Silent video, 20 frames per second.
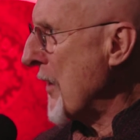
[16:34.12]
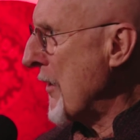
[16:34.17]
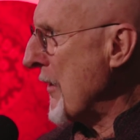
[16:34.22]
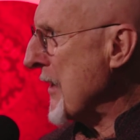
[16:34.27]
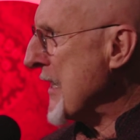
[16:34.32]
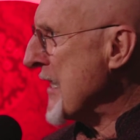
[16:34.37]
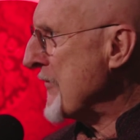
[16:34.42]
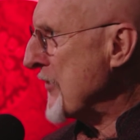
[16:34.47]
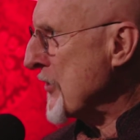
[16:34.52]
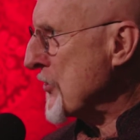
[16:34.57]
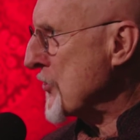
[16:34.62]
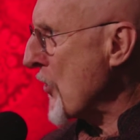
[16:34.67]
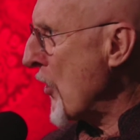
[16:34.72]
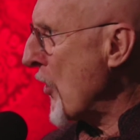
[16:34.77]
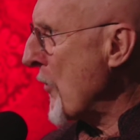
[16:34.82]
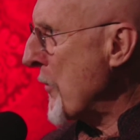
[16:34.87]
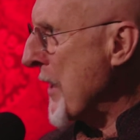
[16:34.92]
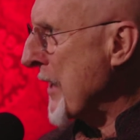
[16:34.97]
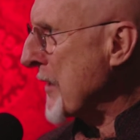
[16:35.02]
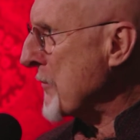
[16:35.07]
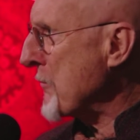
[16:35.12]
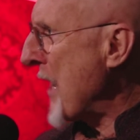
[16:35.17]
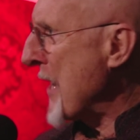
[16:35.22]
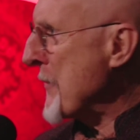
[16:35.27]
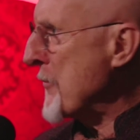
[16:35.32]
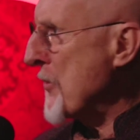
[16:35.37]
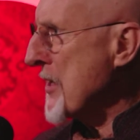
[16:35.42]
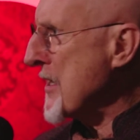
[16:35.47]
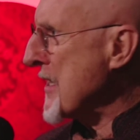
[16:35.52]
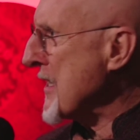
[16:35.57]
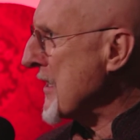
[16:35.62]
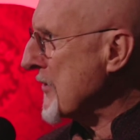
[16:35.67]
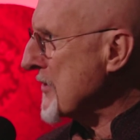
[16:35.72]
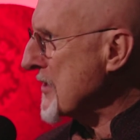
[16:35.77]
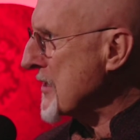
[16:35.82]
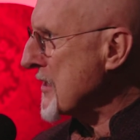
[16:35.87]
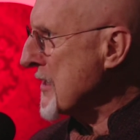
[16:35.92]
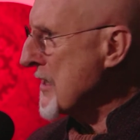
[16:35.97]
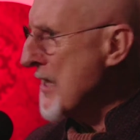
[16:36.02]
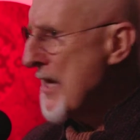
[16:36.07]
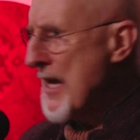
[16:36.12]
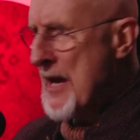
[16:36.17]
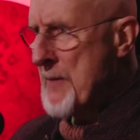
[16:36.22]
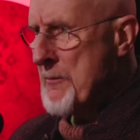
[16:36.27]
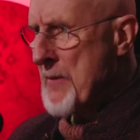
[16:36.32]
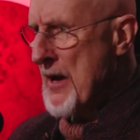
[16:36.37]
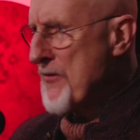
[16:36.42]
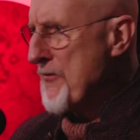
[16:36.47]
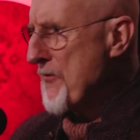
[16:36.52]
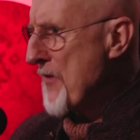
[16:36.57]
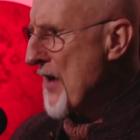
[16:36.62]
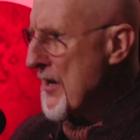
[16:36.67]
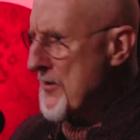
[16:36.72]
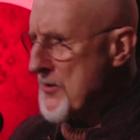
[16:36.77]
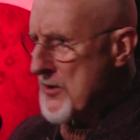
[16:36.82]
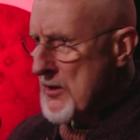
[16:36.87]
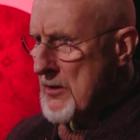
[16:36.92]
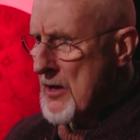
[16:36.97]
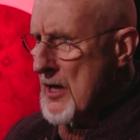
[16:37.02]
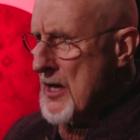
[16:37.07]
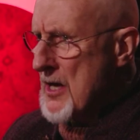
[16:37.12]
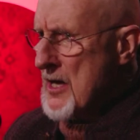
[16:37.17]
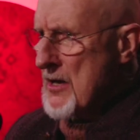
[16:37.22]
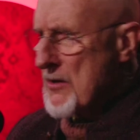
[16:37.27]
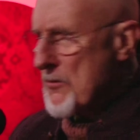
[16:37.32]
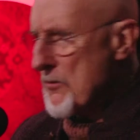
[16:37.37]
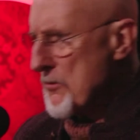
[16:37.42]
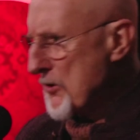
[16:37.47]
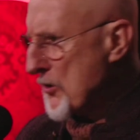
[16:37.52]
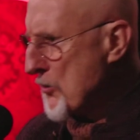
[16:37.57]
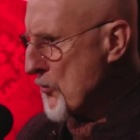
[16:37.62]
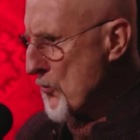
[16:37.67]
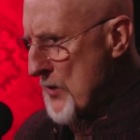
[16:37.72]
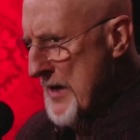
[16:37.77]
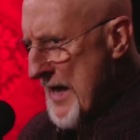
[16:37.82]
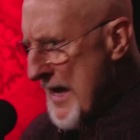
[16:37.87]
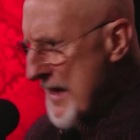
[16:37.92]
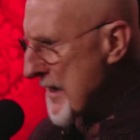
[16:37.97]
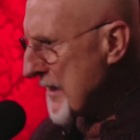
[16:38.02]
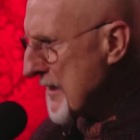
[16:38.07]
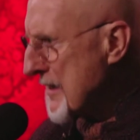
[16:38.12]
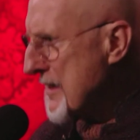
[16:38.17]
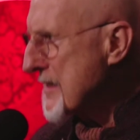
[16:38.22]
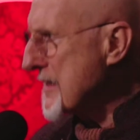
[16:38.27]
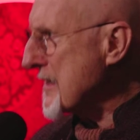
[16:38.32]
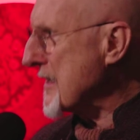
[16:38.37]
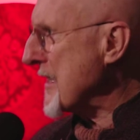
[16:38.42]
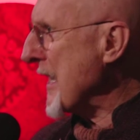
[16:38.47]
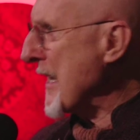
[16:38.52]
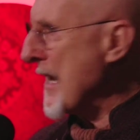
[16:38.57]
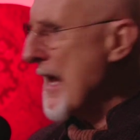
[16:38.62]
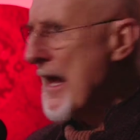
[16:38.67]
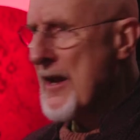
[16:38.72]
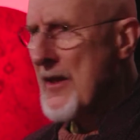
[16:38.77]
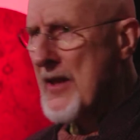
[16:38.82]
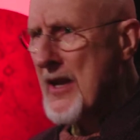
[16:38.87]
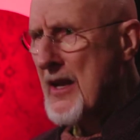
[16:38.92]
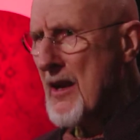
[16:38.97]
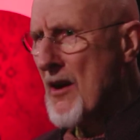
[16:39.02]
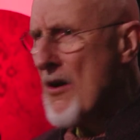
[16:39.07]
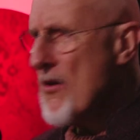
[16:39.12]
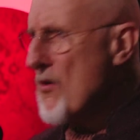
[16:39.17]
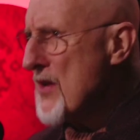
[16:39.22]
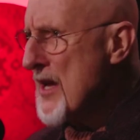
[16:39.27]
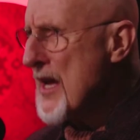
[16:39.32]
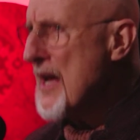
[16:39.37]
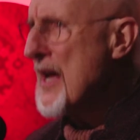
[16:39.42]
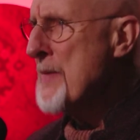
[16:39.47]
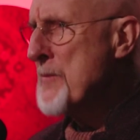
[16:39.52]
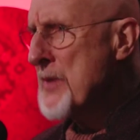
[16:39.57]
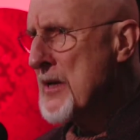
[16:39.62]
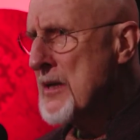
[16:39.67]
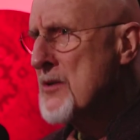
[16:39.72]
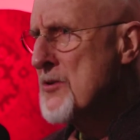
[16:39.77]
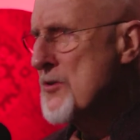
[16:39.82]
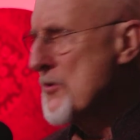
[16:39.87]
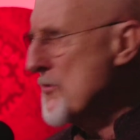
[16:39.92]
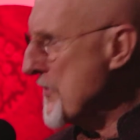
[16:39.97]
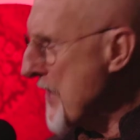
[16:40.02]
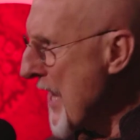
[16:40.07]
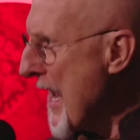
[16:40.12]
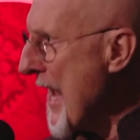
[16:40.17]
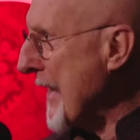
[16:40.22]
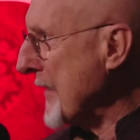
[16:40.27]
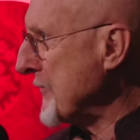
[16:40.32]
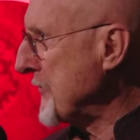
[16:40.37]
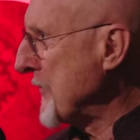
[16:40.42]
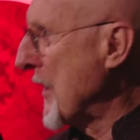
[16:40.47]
uh, Eva Dahlbeck, Mai-Britt Nilsson, my father creating this thing. And I think, oh, yeah, I'm going to do that.